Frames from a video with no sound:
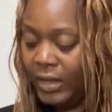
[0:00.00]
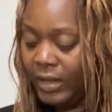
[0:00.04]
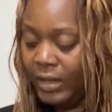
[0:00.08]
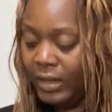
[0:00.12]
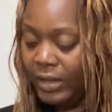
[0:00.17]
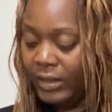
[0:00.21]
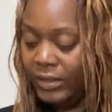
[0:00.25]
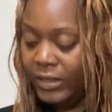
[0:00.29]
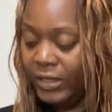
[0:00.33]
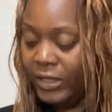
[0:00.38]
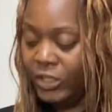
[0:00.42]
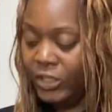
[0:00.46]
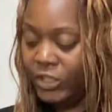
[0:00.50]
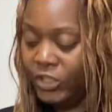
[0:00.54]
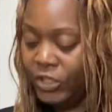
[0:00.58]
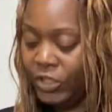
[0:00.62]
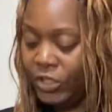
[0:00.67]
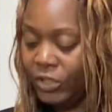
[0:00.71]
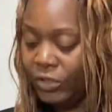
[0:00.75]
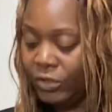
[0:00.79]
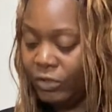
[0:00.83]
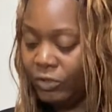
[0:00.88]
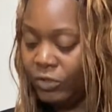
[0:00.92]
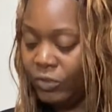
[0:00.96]

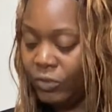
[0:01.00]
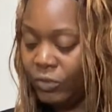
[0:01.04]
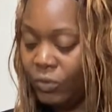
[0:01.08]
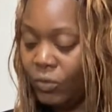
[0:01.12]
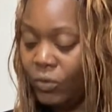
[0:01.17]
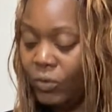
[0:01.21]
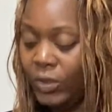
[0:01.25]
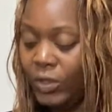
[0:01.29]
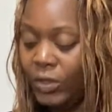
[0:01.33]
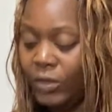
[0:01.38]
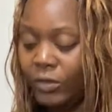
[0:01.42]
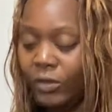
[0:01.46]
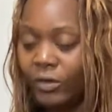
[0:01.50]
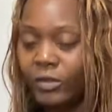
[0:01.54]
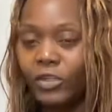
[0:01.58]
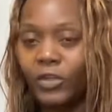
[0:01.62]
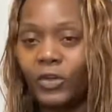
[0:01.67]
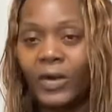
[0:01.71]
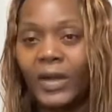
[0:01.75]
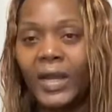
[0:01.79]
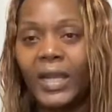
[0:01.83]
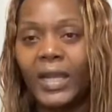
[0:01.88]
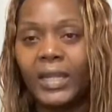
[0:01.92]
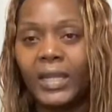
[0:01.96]
additional schooling or
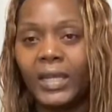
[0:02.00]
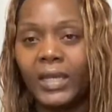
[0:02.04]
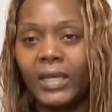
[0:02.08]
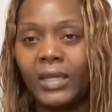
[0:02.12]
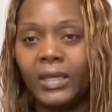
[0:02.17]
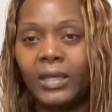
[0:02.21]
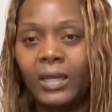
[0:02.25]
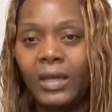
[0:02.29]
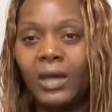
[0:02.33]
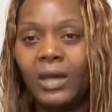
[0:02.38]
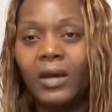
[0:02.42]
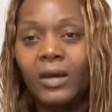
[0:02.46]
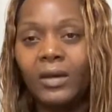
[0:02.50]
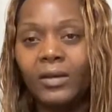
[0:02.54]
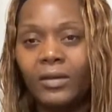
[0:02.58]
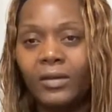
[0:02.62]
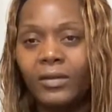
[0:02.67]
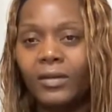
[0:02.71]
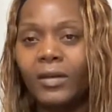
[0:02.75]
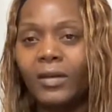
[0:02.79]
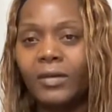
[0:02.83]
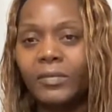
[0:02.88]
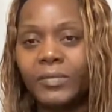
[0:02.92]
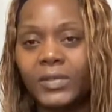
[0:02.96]
training, you know
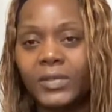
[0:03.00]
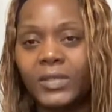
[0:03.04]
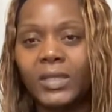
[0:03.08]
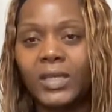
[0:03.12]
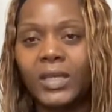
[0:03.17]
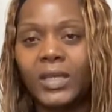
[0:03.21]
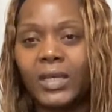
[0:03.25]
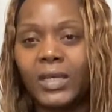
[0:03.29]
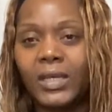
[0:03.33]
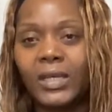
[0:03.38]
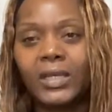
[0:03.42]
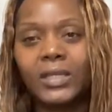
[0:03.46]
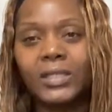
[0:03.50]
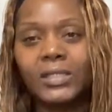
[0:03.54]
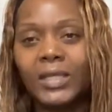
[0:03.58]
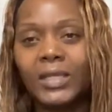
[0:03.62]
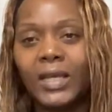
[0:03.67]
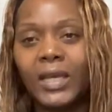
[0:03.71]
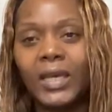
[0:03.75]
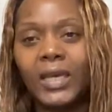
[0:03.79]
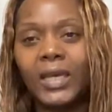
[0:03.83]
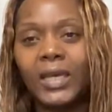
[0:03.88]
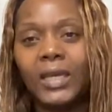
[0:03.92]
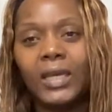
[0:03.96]
what I'm saying? Because
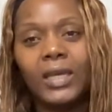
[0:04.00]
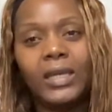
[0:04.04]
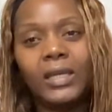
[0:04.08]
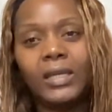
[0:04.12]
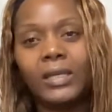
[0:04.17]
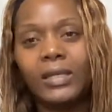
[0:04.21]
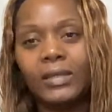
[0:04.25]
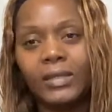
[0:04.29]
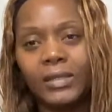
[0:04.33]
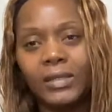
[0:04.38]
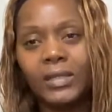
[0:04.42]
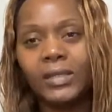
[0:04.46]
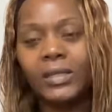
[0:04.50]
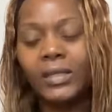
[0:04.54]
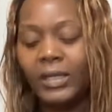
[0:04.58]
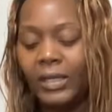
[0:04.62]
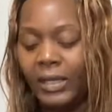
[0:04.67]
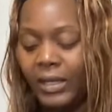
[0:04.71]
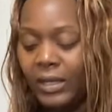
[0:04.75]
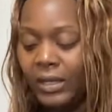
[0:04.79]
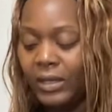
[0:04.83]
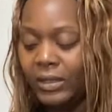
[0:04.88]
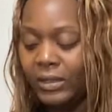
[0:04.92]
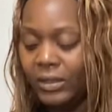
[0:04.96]
they,
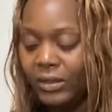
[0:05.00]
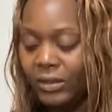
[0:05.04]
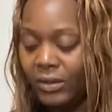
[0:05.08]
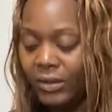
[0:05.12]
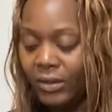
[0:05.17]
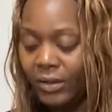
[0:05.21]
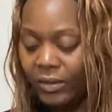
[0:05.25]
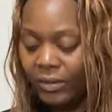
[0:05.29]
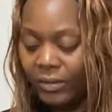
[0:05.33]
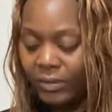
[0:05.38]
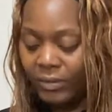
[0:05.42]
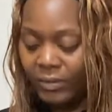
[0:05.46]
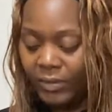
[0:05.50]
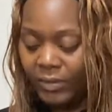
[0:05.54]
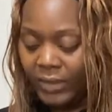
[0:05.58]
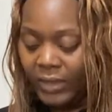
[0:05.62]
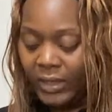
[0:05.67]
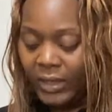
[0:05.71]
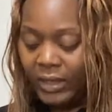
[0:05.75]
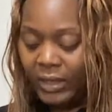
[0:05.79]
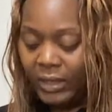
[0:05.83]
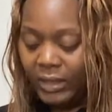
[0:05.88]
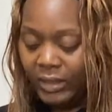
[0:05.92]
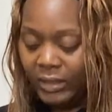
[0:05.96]
you know,
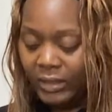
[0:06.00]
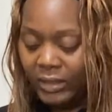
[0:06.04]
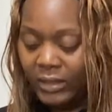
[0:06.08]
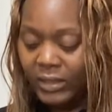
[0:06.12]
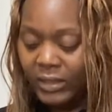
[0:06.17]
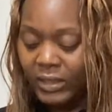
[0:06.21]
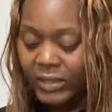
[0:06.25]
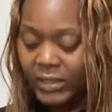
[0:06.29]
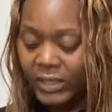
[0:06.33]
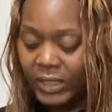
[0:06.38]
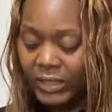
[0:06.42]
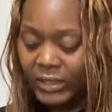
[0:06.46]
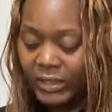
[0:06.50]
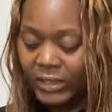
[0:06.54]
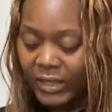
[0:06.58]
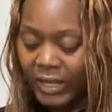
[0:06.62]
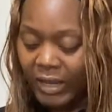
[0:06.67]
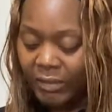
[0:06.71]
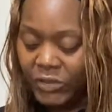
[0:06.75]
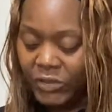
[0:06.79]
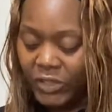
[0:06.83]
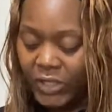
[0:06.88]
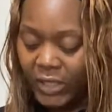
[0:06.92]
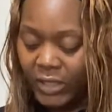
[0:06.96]
and then it says
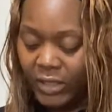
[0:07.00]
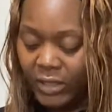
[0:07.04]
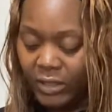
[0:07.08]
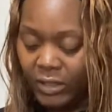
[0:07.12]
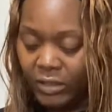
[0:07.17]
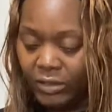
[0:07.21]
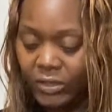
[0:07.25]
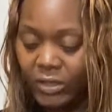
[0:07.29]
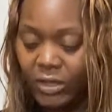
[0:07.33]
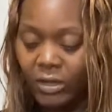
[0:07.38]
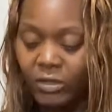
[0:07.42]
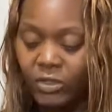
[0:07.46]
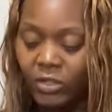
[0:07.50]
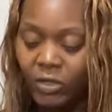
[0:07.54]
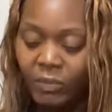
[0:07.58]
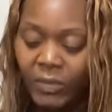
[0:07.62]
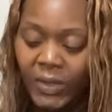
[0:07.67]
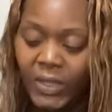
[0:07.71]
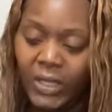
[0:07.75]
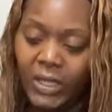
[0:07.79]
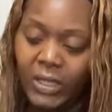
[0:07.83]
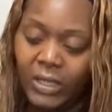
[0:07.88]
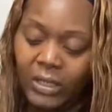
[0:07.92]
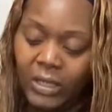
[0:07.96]
stop checking their social
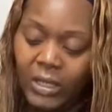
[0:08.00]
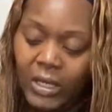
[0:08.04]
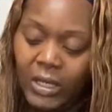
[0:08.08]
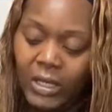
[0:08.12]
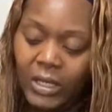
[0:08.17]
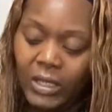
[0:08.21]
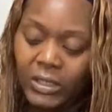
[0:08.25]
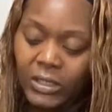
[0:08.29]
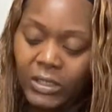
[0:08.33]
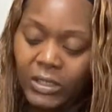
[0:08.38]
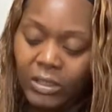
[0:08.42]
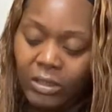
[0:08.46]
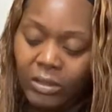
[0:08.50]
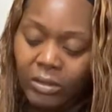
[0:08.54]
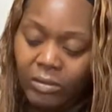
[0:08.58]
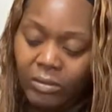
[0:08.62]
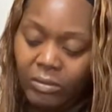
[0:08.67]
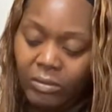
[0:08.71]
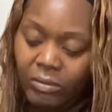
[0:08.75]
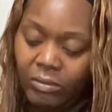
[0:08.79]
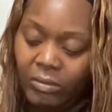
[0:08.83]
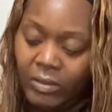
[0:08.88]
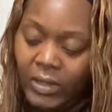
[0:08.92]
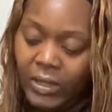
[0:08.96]
media.
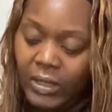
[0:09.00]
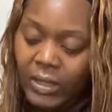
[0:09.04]
So